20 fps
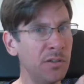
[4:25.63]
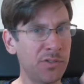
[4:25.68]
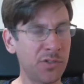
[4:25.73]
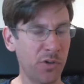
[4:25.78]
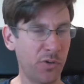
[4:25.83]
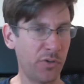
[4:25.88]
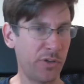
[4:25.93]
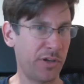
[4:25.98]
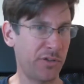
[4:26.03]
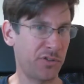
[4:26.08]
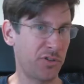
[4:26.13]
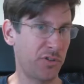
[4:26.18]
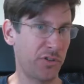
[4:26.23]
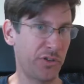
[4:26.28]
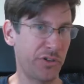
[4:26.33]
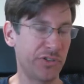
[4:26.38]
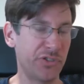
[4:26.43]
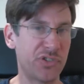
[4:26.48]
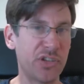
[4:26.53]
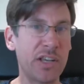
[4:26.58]
So there's a
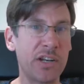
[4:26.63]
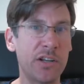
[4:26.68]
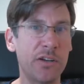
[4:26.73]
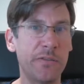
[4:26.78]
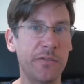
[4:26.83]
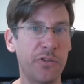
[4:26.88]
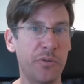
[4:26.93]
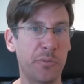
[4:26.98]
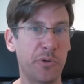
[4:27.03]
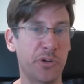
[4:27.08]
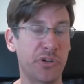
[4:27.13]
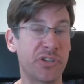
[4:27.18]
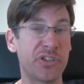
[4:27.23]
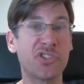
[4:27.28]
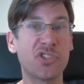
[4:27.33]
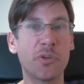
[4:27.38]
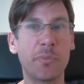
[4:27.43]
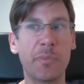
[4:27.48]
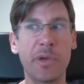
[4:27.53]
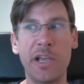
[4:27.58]
good incentive to
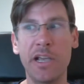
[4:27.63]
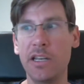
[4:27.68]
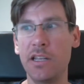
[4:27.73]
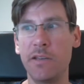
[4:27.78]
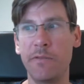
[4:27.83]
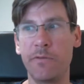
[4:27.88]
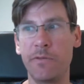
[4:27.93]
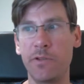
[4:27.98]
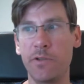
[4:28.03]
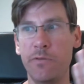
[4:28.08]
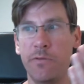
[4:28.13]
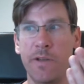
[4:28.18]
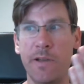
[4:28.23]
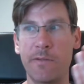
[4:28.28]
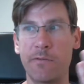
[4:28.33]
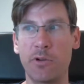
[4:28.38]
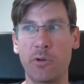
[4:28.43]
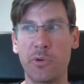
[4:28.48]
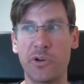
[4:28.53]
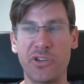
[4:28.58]
participate. If you've
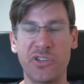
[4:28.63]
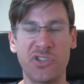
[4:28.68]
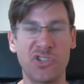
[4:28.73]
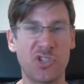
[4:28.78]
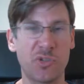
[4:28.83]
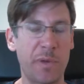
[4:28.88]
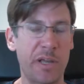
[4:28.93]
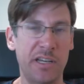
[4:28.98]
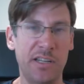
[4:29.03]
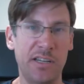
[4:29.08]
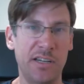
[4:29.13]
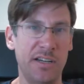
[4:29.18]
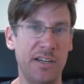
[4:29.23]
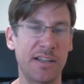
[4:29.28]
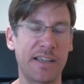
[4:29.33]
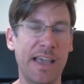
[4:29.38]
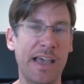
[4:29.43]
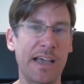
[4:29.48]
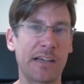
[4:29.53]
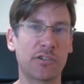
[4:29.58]
never participated in
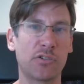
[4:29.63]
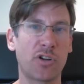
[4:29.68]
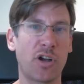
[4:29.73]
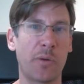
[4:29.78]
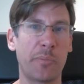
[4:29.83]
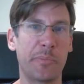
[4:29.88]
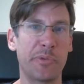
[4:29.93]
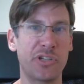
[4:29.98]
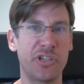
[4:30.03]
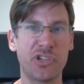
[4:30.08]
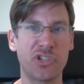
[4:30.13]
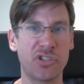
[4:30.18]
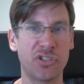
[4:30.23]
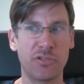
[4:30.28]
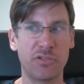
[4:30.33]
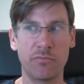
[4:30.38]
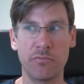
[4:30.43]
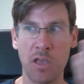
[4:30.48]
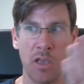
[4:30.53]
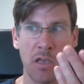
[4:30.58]
a Kaggle
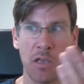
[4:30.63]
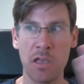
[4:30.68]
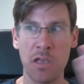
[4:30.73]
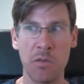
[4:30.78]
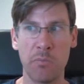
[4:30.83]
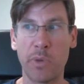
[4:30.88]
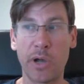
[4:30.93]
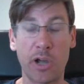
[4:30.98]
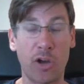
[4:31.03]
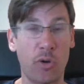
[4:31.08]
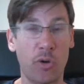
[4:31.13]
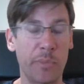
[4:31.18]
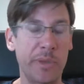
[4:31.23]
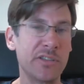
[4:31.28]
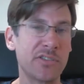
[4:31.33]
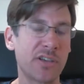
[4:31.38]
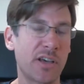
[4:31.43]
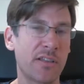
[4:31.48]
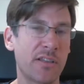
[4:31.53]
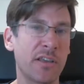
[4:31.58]
competition, by all
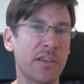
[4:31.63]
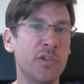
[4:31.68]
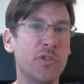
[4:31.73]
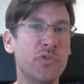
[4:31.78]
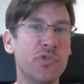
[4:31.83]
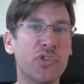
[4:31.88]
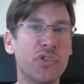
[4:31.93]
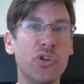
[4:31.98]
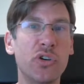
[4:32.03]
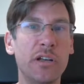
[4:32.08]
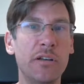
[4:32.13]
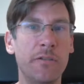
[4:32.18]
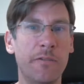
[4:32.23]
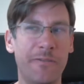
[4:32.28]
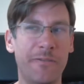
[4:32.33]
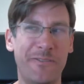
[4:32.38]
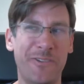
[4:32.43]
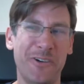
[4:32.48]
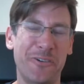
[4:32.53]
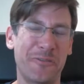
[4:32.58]
means, I think you should.
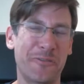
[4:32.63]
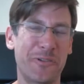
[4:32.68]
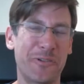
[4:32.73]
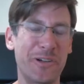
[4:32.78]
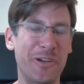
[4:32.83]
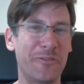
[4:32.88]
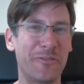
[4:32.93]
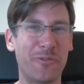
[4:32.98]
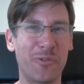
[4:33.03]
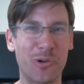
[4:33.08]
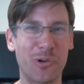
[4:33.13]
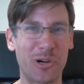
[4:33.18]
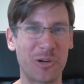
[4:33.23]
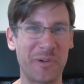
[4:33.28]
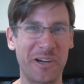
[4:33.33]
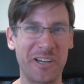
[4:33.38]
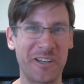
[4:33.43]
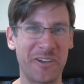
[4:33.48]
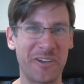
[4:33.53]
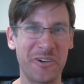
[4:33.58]
Feel free to fork
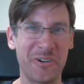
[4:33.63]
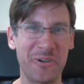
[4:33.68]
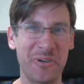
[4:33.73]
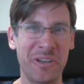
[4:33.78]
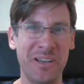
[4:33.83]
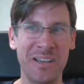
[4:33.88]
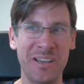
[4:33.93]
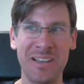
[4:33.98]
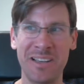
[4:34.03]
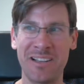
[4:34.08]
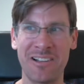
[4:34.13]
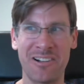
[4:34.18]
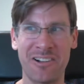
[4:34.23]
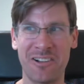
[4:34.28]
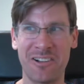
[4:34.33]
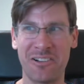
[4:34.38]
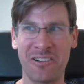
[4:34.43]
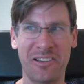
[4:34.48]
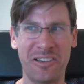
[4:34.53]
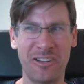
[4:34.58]
my code.
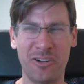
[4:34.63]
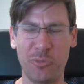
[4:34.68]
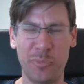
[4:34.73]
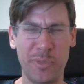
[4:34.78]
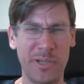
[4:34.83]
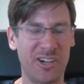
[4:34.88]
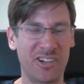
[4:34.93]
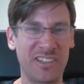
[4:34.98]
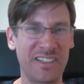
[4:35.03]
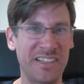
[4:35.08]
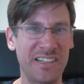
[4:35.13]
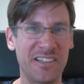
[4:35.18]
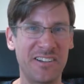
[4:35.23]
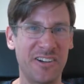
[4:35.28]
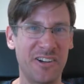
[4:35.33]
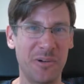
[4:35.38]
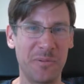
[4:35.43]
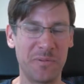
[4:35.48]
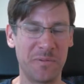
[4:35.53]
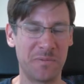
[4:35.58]
It'll be on
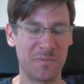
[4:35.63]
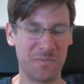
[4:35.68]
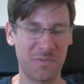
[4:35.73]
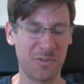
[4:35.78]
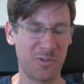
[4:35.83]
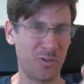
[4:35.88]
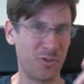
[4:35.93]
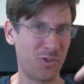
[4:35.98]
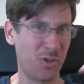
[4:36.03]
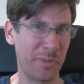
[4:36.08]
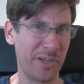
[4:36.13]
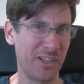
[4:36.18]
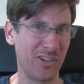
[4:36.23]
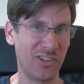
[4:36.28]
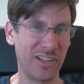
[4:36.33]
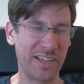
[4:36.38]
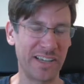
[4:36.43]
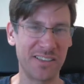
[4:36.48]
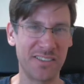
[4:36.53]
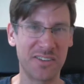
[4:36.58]
GitHub. There'll be a
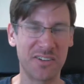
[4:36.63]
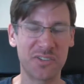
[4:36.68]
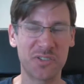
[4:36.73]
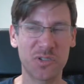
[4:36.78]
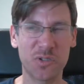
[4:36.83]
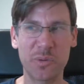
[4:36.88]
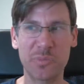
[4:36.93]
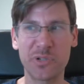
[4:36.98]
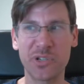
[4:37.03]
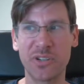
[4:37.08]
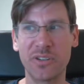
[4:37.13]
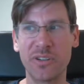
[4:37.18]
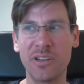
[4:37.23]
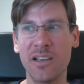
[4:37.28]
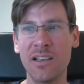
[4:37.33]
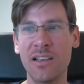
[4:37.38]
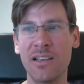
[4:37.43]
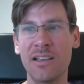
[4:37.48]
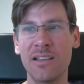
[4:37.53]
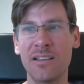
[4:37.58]
link in the description.
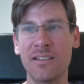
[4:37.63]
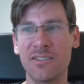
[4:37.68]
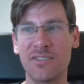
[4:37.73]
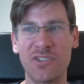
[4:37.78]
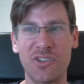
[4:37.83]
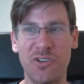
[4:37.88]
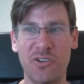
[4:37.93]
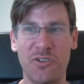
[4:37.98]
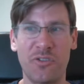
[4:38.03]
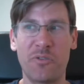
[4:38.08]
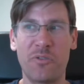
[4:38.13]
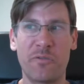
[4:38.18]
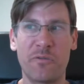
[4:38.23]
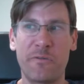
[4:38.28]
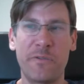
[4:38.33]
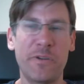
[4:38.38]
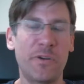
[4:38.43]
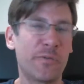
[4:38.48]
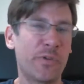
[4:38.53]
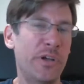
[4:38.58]
So
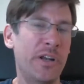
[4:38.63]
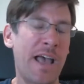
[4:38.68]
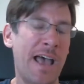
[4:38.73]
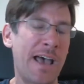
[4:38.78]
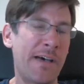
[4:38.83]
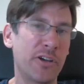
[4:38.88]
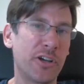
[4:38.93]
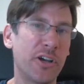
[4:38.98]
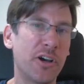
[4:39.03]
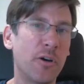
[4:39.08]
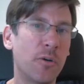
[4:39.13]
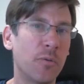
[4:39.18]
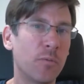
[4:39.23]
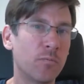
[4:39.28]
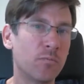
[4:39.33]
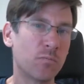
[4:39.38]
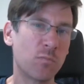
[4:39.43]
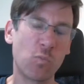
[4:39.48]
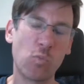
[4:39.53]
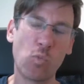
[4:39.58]
feel free to have a go.
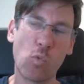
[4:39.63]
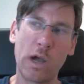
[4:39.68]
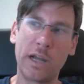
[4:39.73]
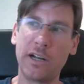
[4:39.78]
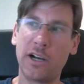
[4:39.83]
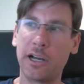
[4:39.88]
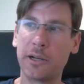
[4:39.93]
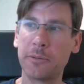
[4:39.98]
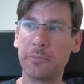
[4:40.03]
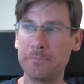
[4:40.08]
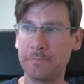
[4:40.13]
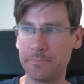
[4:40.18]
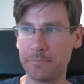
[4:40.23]
Why not?